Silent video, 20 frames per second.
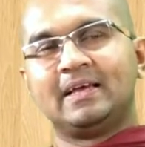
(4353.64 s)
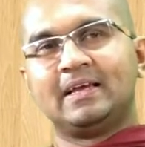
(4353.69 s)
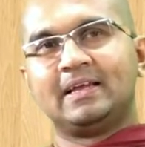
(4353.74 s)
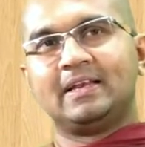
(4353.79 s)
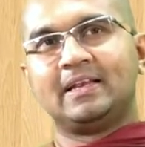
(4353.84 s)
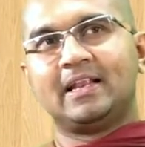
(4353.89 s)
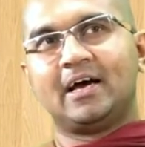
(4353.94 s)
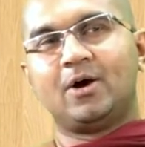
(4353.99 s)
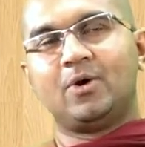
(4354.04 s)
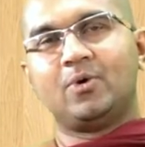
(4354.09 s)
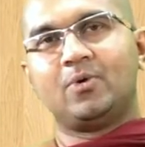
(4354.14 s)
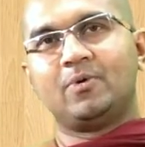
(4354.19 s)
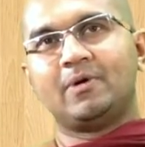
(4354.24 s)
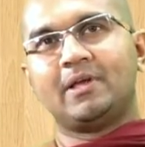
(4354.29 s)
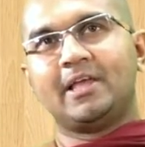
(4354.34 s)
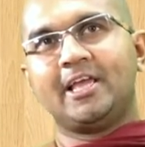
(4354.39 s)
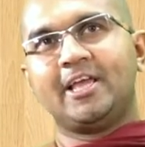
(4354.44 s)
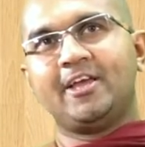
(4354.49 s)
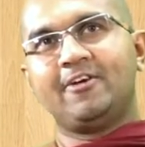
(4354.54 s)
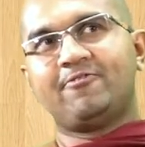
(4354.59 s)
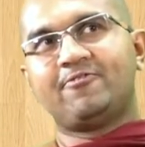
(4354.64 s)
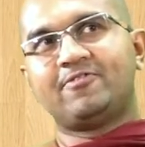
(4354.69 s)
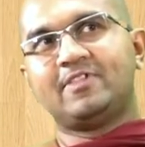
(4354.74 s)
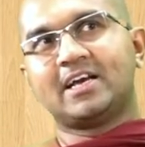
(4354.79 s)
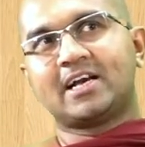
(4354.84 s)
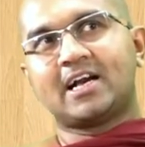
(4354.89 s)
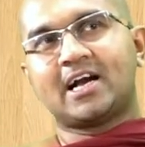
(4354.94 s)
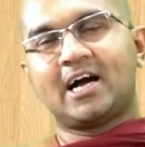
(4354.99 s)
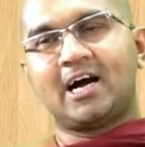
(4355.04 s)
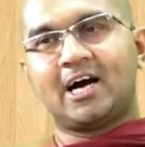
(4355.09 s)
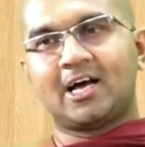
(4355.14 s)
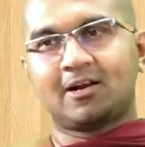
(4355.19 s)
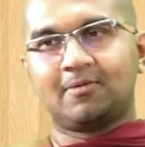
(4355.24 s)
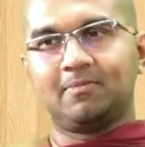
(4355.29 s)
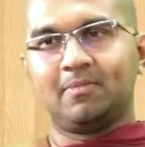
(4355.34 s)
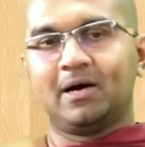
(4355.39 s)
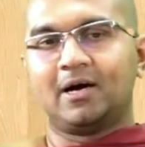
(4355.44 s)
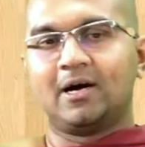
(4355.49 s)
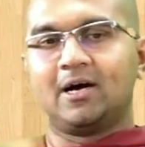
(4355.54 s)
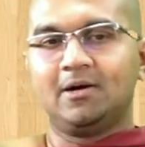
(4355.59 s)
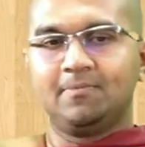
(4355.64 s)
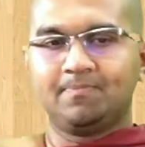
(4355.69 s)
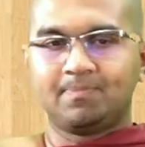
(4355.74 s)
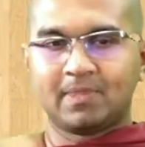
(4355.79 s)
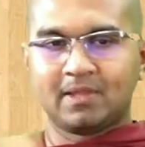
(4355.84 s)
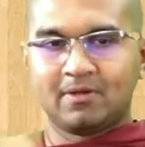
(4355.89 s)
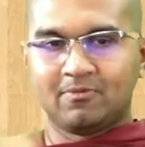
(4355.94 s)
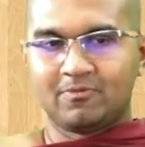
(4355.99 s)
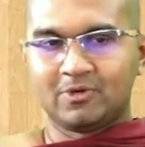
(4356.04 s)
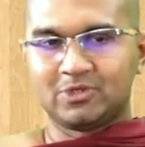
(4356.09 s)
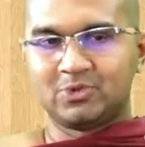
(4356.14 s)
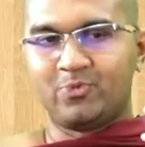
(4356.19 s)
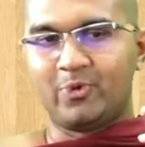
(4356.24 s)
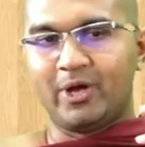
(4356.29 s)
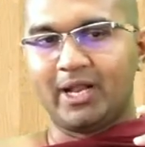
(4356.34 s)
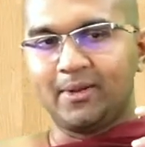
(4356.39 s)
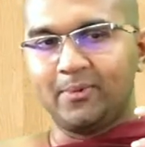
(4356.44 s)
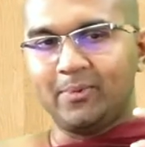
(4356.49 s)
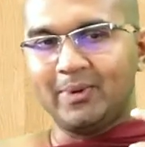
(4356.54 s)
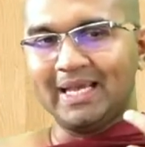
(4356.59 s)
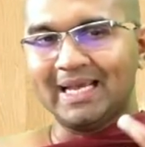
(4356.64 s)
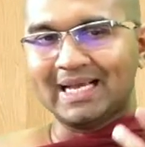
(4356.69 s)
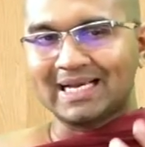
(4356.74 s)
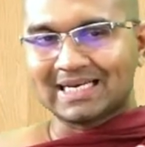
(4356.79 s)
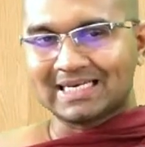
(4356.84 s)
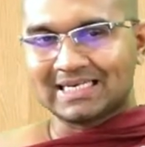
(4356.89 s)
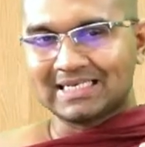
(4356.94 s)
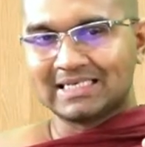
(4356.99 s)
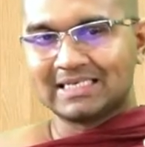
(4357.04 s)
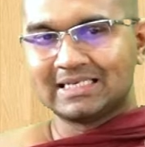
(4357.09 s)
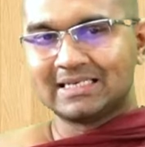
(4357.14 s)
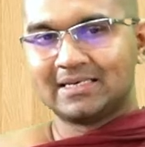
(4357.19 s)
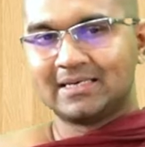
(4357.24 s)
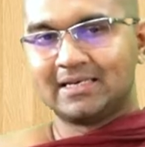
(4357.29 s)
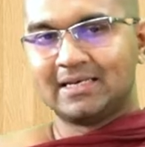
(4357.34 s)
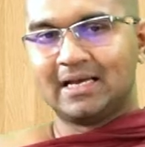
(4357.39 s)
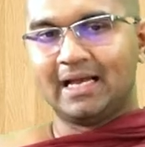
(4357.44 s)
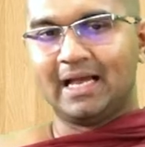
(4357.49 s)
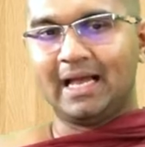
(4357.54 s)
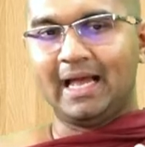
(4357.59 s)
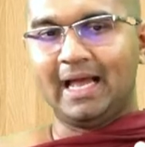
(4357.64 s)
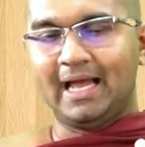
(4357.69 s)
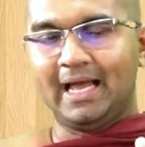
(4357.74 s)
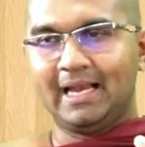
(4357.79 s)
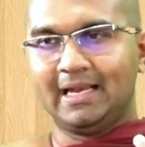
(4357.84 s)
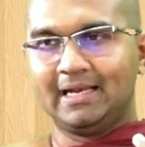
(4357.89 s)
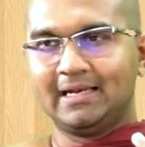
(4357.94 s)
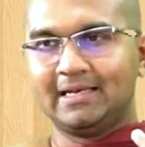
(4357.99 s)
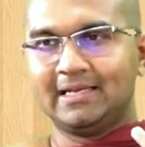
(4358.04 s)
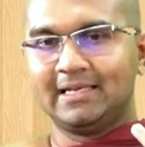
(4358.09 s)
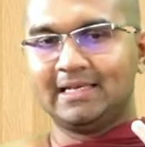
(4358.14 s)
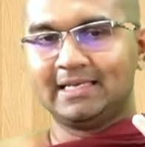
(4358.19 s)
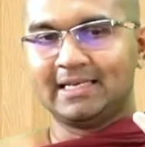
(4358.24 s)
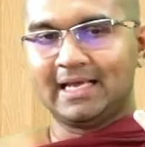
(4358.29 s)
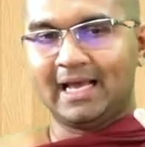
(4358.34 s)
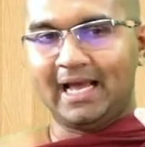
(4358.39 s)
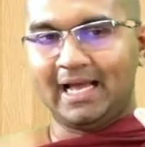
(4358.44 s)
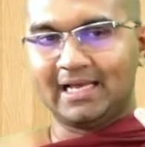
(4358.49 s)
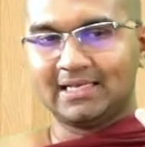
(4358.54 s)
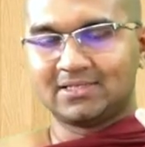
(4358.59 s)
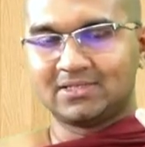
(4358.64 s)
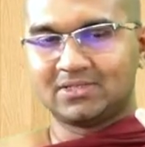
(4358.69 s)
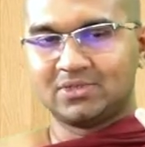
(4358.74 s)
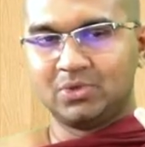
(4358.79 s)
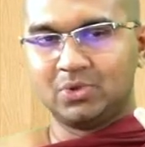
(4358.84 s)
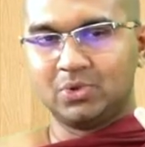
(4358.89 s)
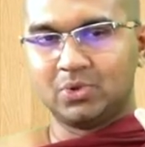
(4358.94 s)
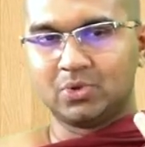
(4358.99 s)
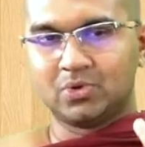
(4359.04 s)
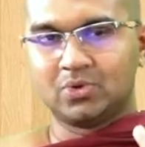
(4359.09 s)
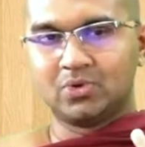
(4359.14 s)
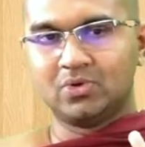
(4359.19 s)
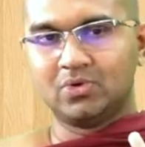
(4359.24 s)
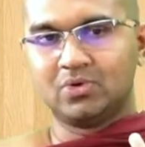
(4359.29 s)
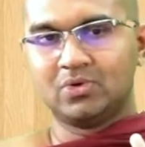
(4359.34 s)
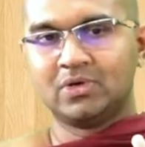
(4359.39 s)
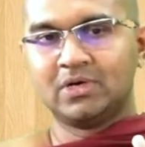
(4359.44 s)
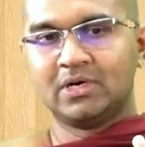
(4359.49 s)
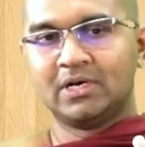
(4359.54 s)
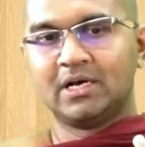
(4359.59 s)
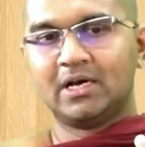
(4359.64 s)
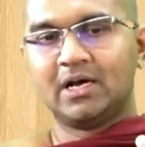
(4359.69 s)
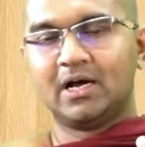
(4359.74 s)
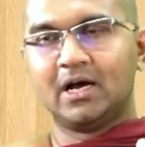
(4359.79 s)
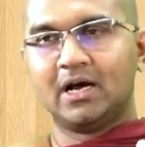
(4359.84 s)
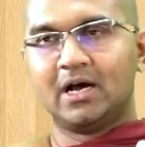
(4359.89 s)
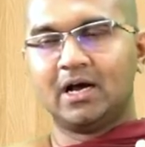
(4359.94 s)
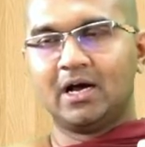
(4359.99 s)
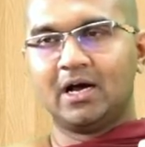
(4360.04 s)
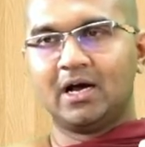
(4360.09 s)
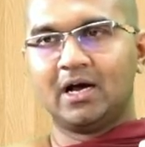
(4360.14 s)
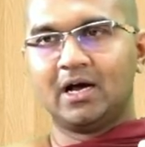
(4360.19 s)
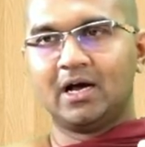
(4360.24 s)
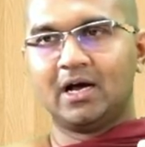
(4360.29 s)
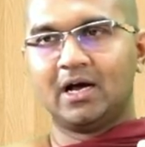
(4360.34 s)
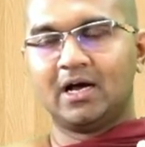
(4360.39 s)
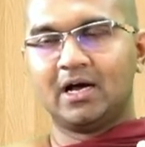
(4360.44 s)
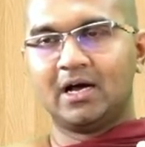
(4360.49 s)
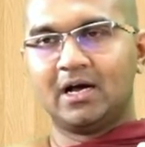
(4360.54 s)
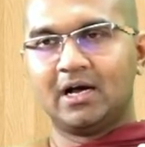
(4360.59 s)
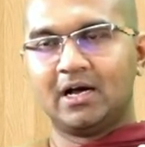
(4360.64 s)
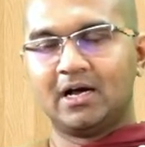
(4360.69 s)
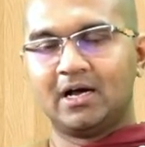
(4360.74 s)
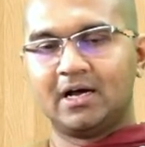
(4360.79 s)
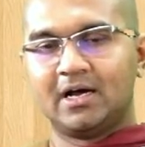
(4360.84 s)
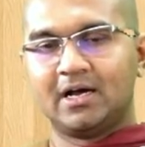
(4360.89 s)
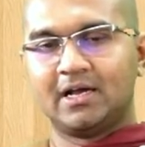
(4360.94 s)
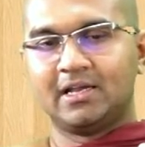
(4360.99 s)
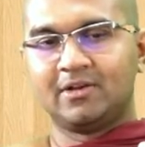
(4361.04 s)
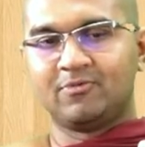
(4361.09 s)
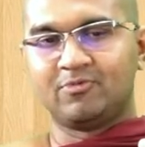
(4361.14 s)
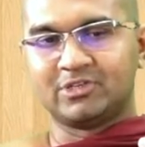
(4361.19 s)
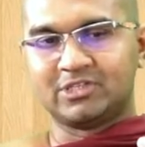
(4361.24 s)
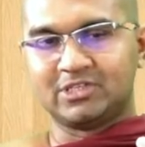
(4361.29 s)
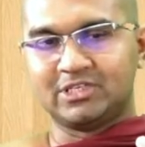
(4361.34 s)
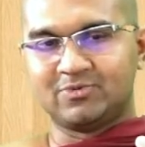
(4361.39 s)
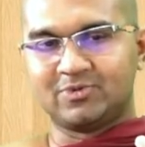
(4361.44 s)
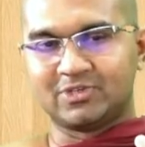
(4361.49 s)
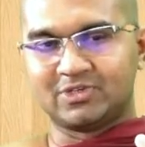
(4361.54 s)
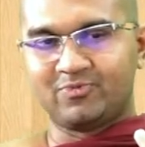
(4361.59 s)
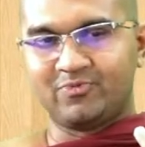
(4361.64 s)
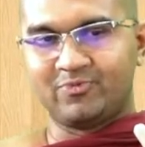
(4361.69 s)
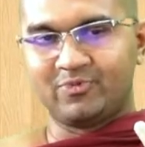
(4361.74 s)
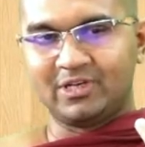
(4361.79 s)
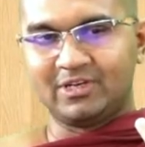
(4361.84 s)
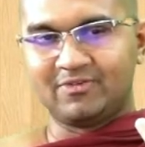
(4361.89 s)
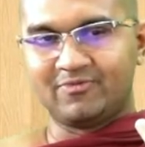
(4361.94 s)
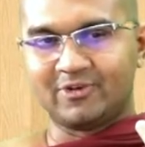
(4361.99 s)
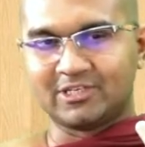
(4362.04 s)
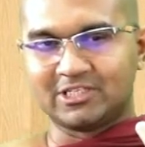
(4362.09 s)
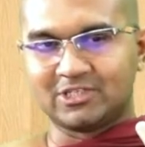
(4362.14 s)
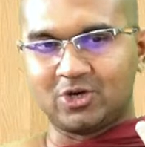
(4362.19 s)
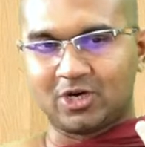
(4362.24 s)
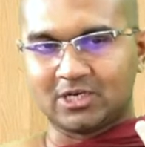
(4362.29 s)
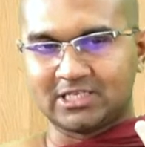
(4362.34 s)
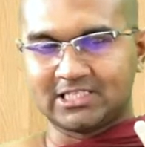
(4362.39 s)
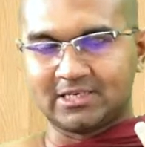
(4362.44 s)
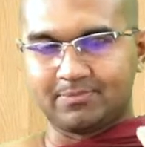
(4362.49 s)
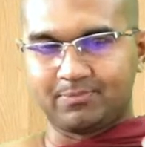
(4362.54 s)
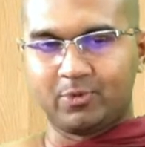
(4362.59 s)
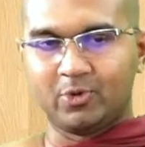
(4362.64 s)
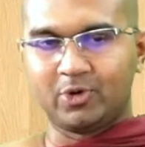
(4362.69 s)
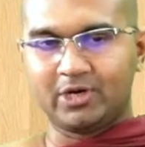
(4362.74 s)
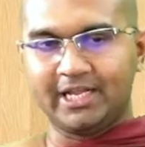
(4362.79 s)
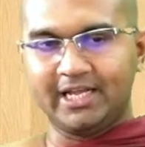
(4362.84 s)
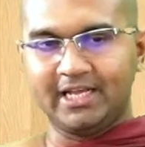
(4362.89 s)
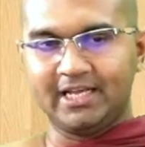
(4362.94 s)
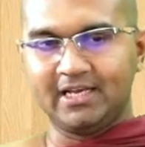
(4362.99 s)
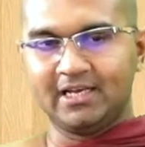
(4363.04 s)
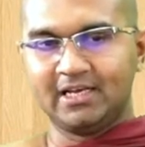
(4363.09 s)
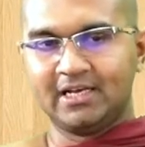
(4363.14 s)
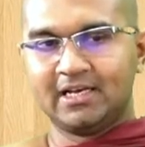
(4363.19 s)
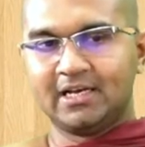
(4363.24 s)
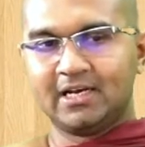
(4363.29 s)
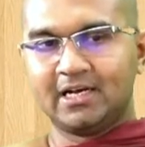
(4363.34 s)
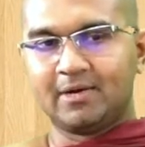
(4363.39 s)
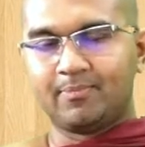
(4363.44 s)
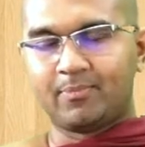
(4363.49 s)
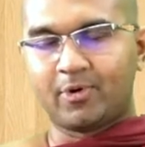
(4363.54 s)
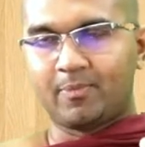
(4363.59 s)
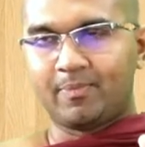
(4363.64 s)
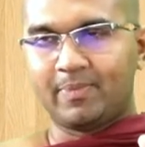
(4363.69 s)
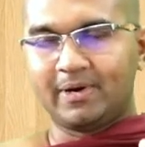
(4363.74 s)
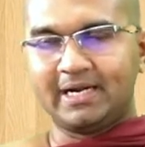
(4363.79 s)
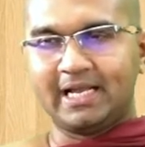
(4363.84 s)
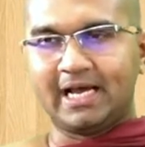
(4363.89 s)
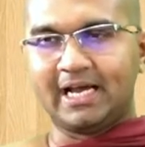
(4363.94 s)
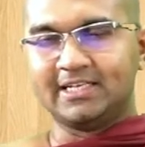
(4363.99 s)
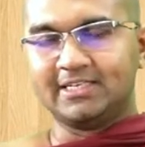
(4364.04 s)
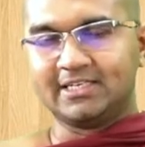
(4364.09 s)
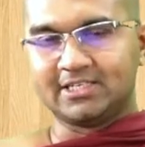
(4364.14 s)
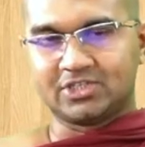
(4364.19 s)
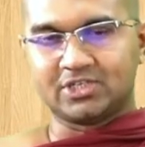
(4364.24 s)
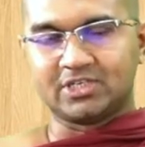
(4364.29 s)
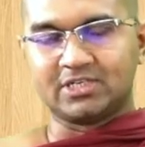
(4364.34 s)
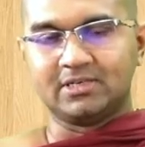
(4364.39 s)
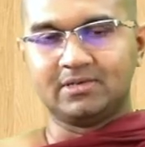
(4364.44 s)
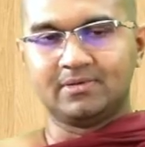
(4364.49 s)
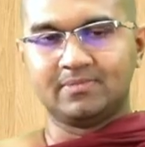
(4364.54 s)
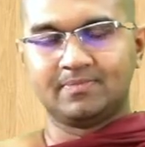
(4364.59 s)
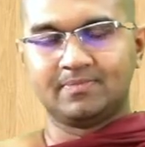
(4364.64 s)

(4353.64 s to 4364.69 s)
now if the karma was very weak and it has no uh, it was it was it was not supporting a proper digestion